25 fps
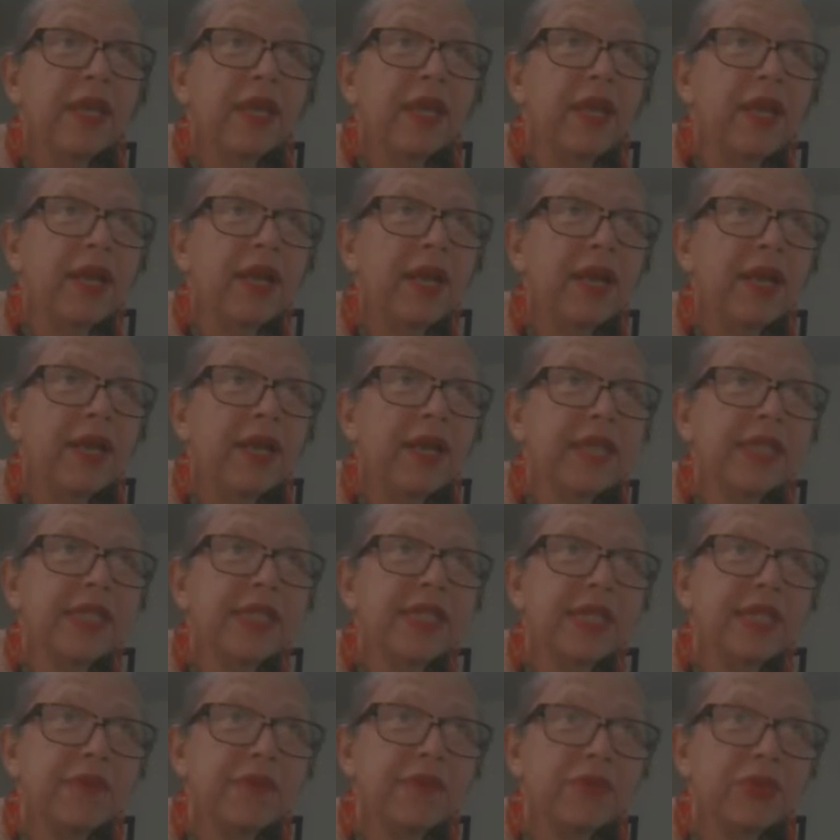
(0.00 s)
uh,
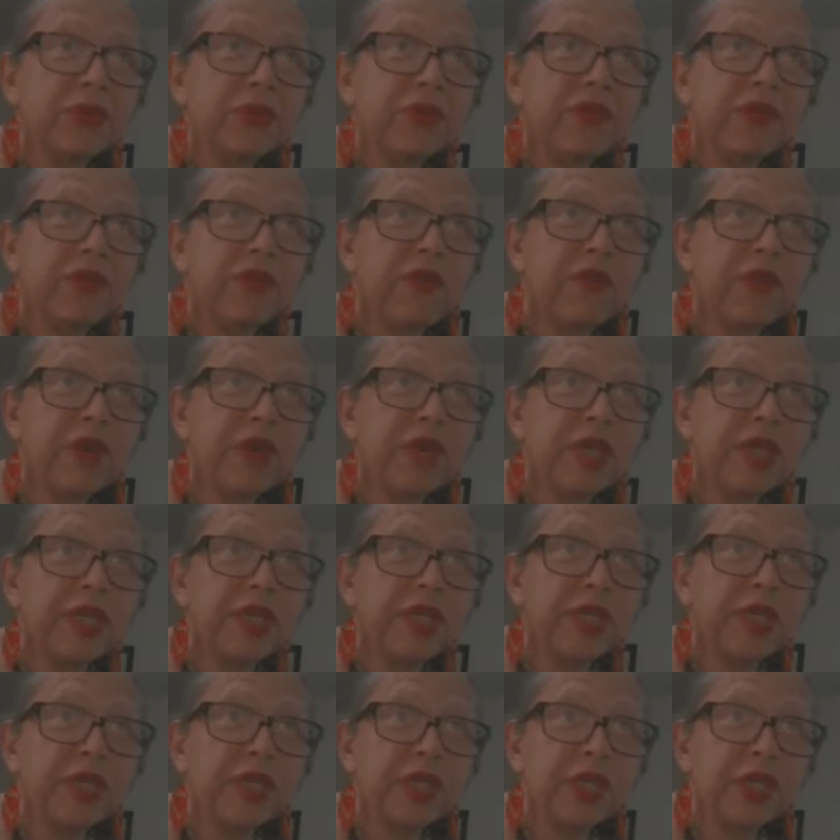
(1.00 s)
seemed to refer
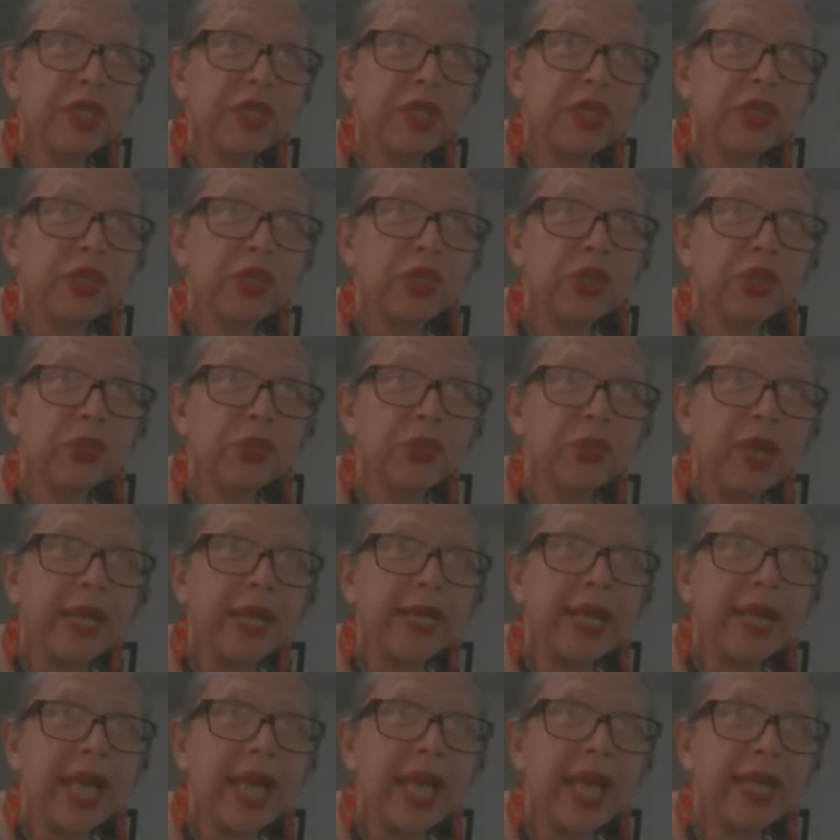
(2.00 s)
to
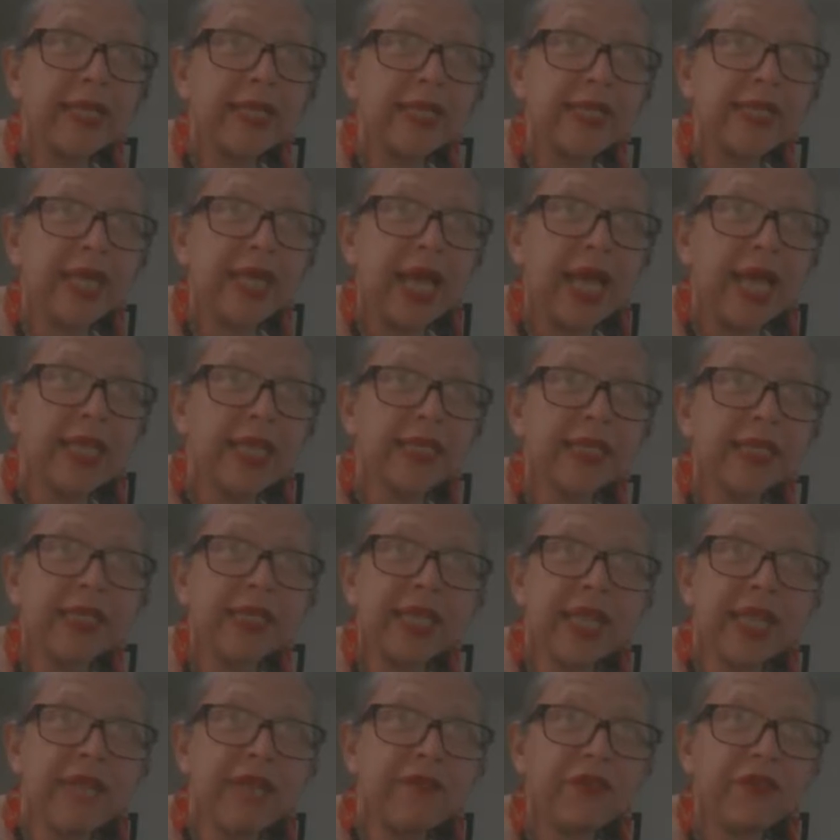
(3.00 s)
an anti
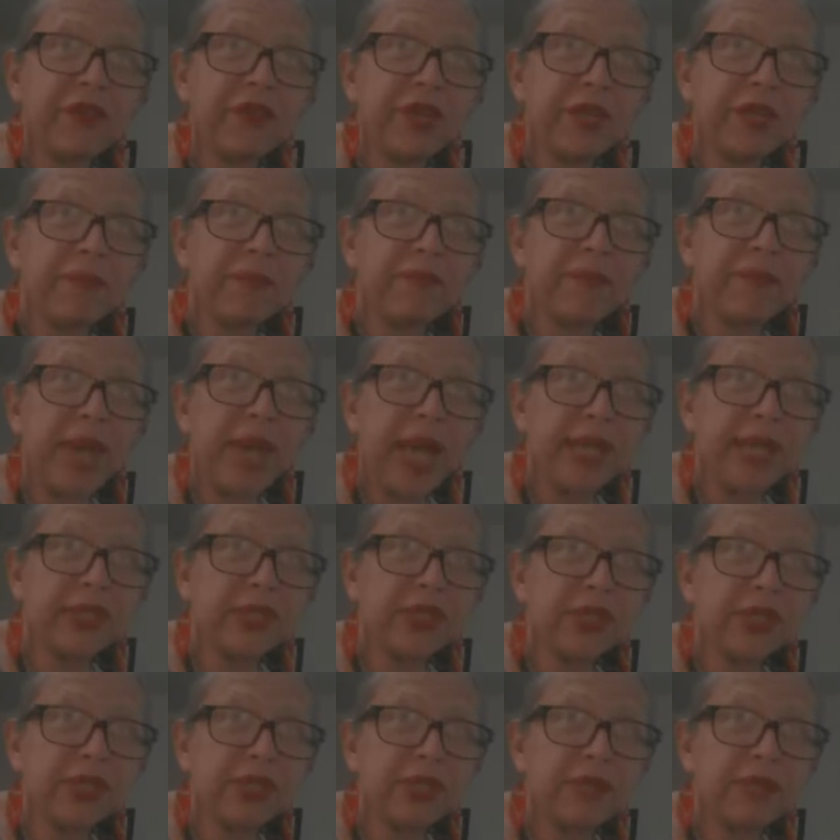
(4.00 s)
slavery
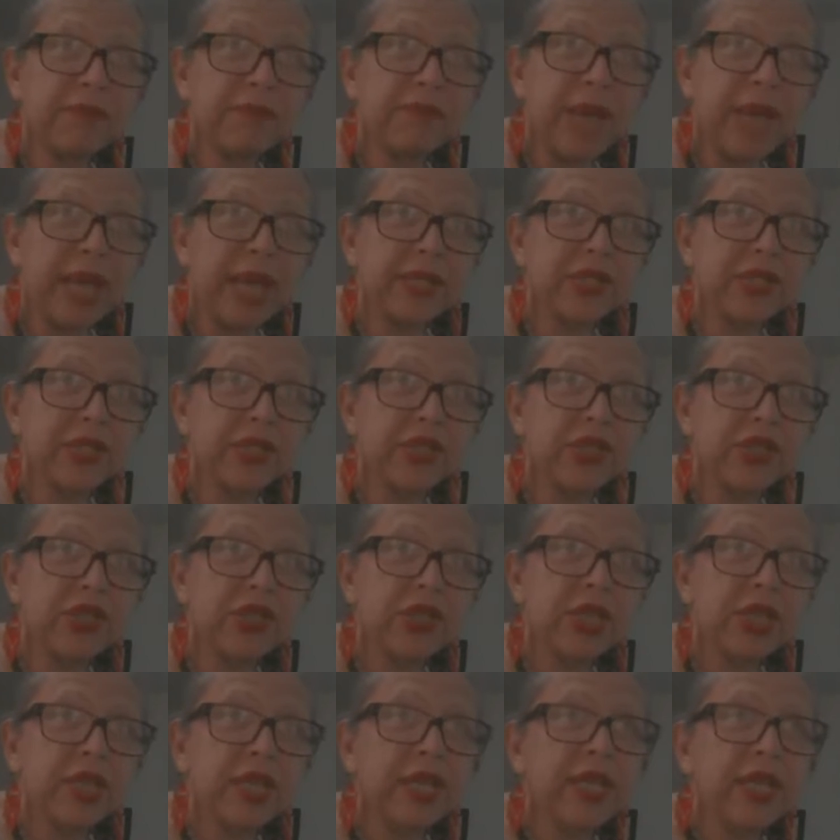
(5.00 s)
passage,
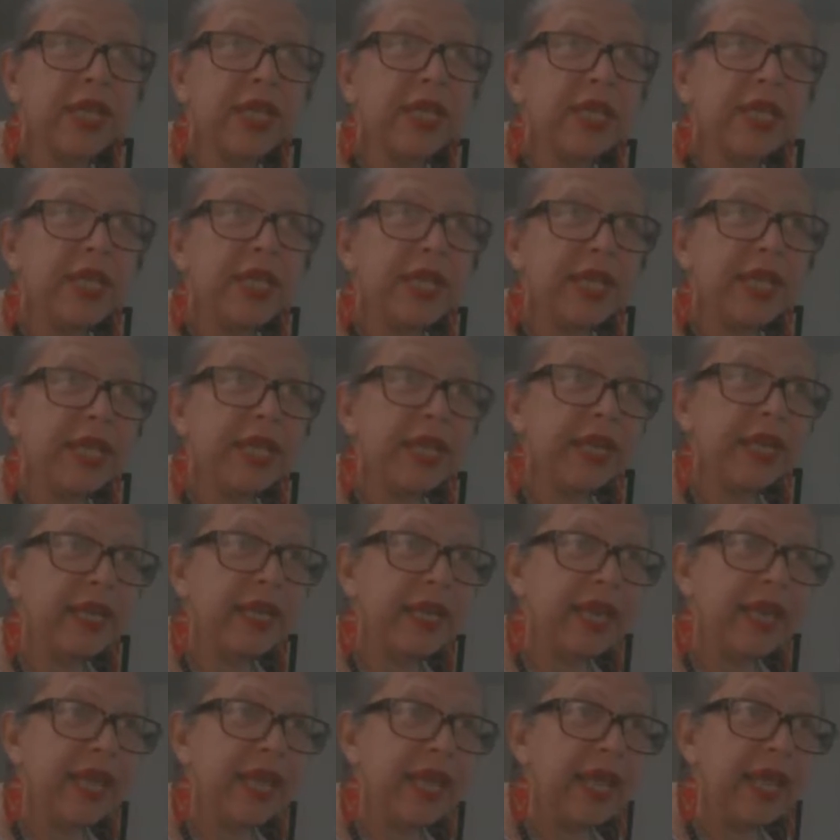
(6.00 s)
passage
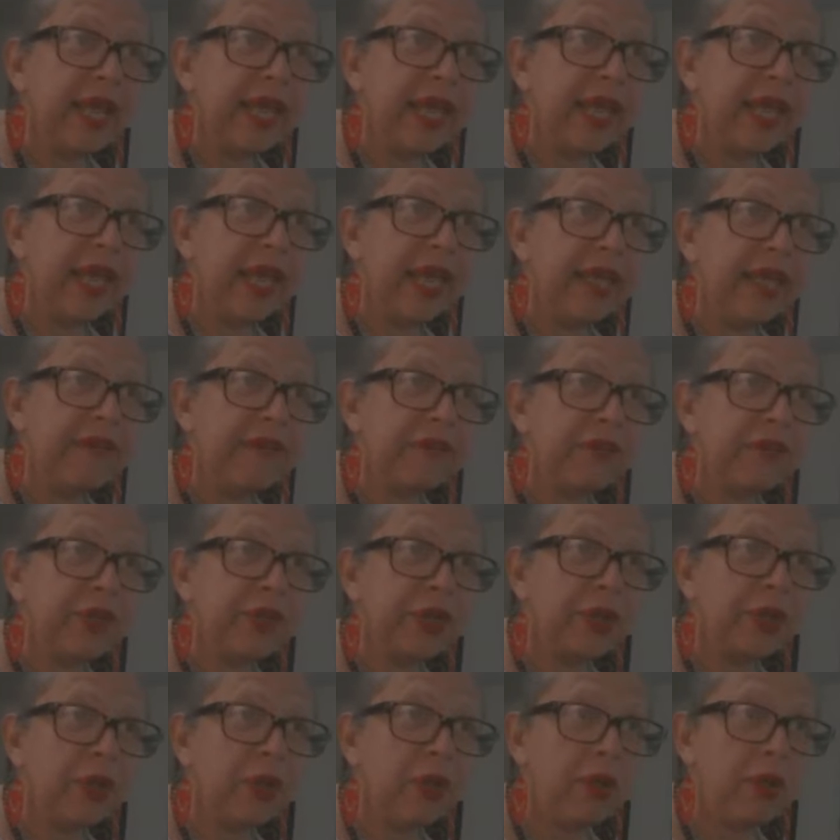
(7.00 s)
in a
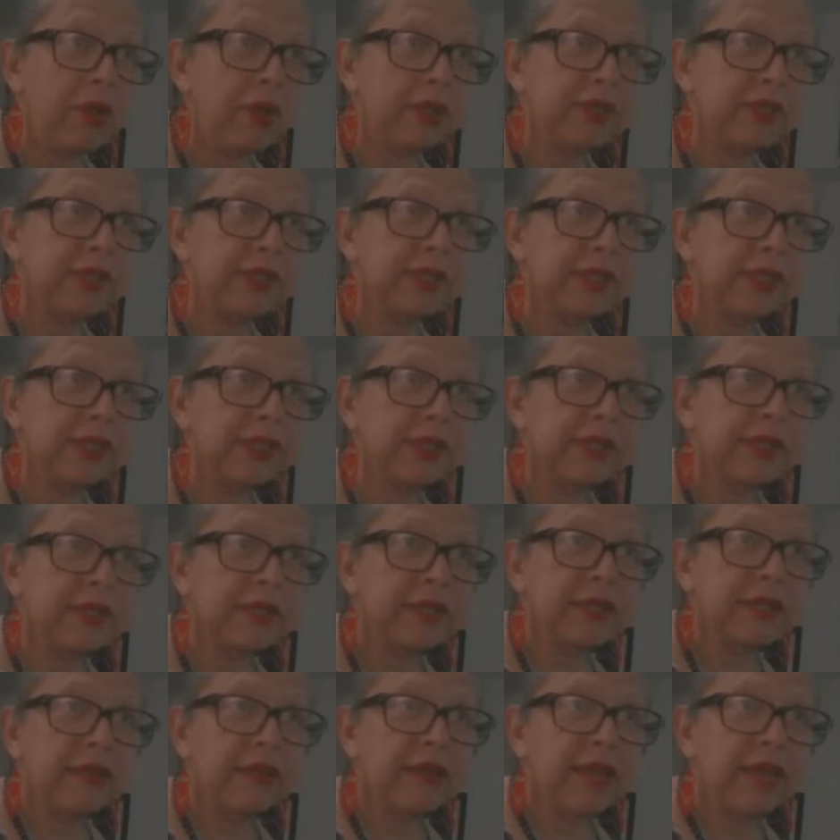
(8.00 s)
Raynal's
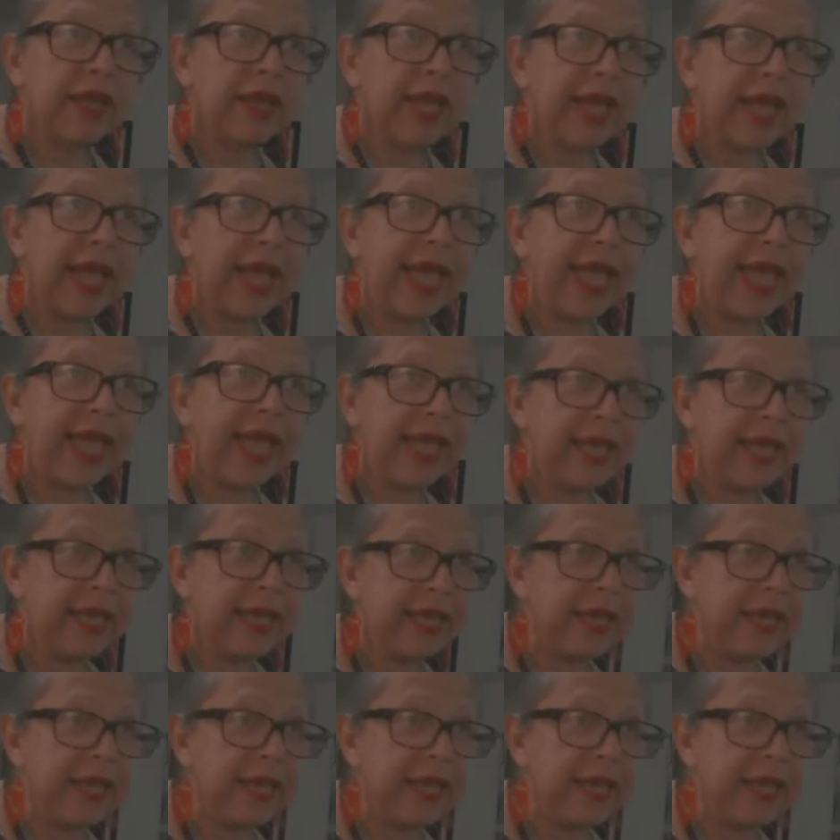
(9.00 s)
A